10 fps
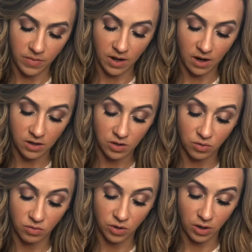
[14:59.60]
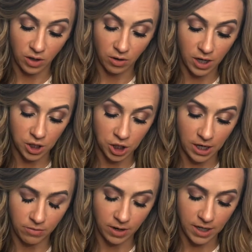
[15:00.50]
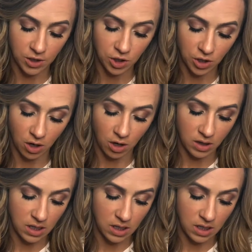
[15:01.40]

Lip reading: There's a really great shade range on